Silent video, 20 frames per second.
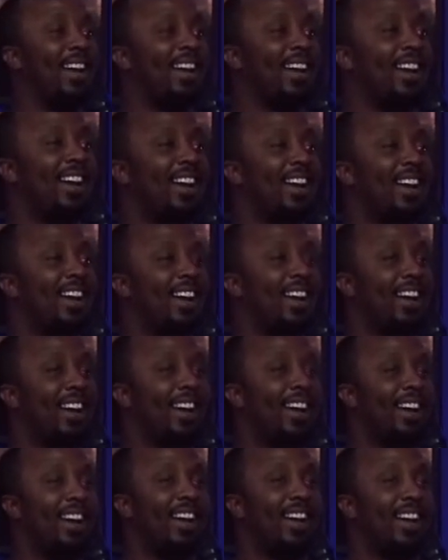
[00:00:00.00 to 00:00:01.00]

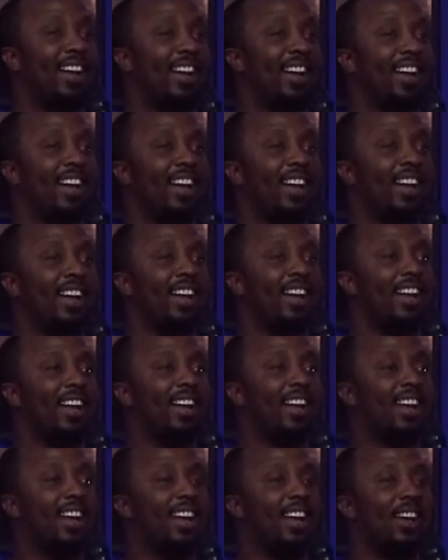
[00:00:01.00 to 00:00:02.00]

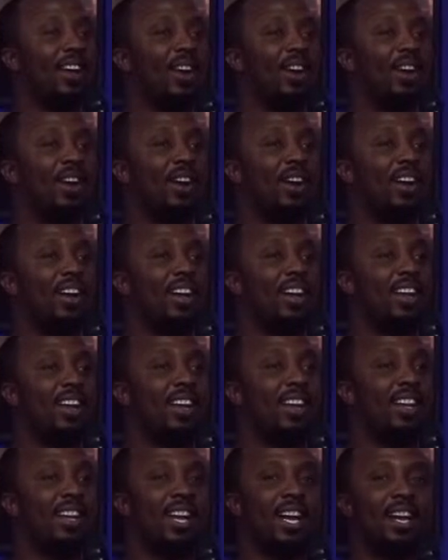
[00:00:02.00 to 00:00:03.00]

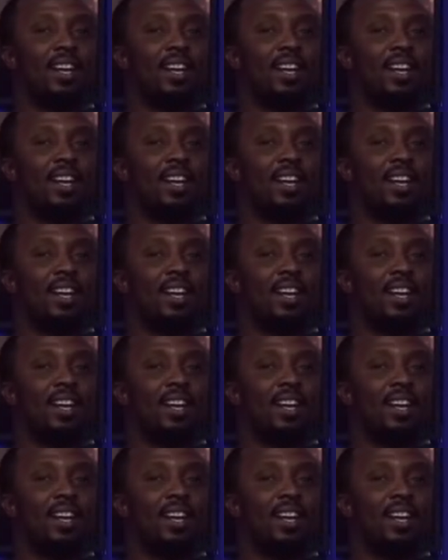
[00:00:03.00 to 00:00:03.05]
(no one is talking)